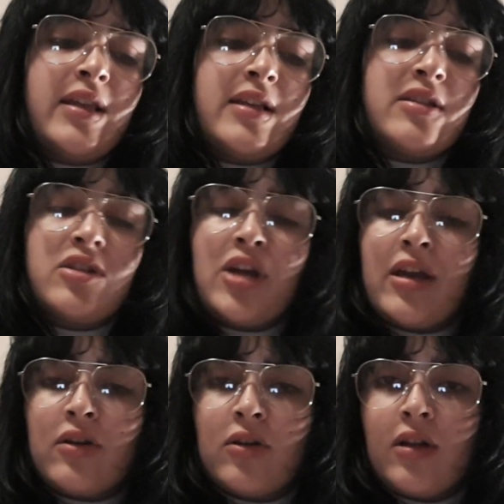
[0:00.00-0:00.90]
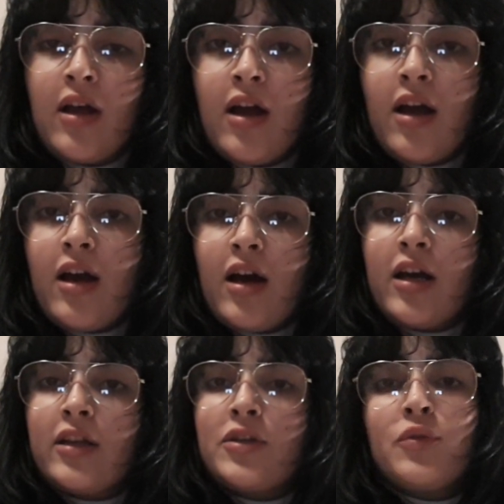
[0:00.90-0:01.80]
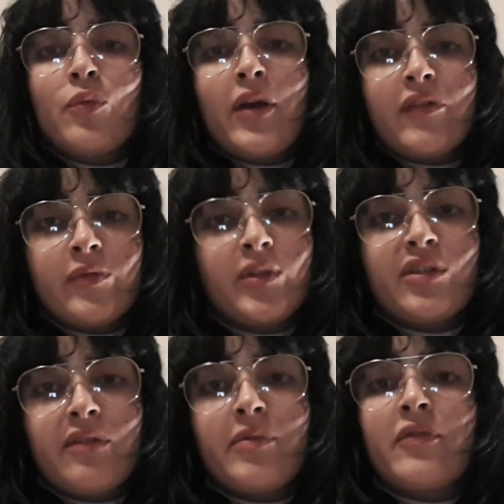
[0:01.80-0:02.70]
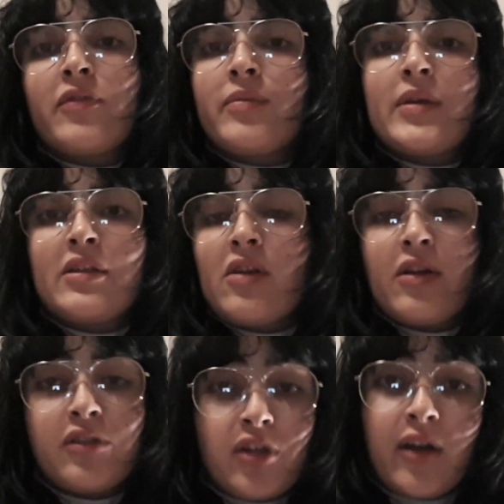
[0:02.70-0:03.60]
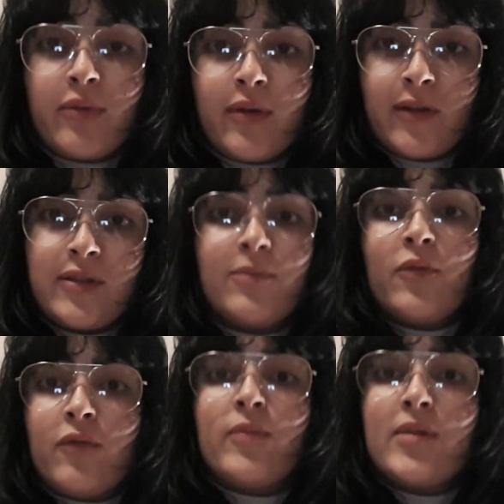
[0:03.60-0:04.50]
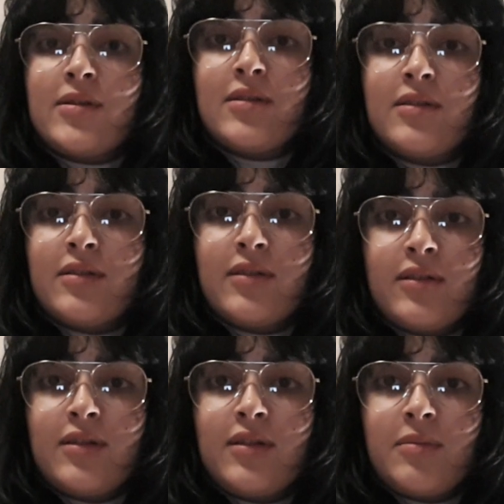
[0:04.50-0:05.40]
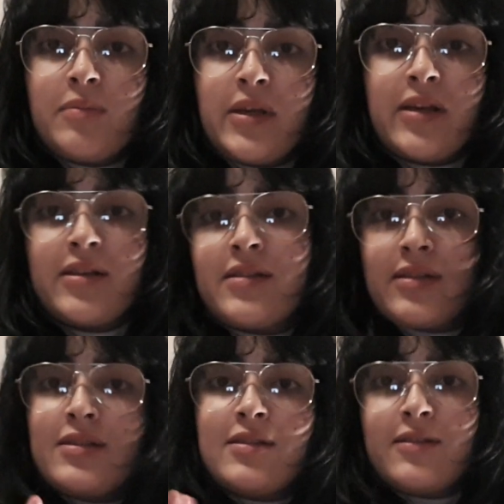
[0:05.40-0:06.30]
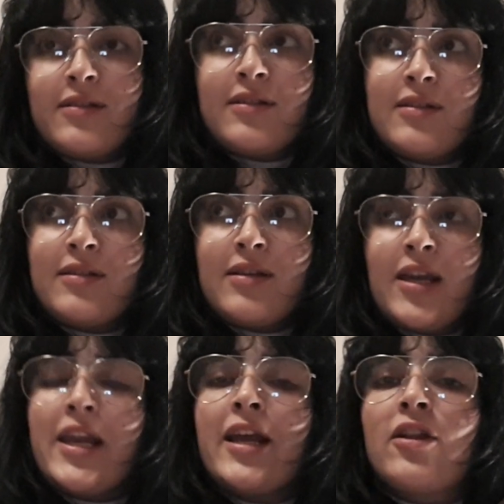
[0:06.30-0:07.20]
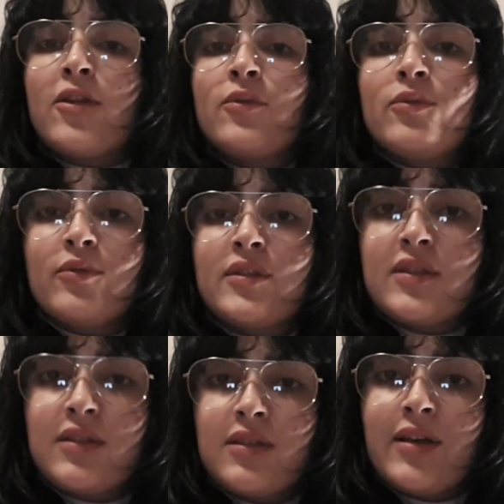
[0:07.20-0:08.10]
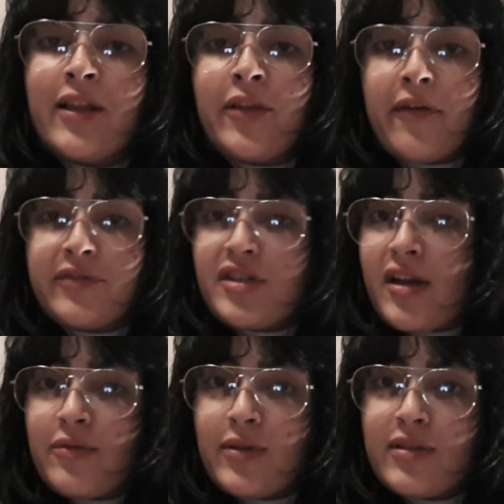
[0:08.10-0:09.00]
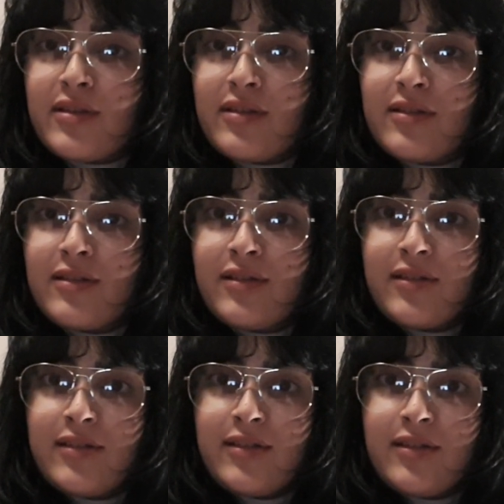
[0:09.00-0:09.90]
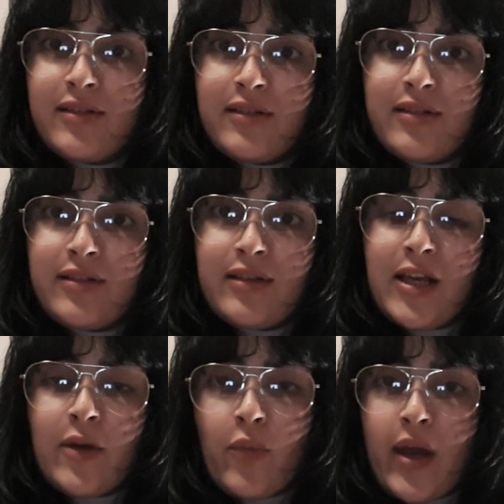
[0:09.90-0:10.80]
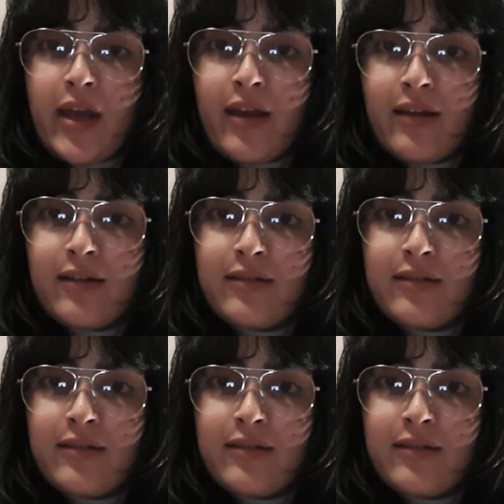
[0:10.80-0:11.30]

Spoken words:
in this channel, new wave of British heavy metal for me is not a genre; it's a movement because it includes a lot of genres. In a way,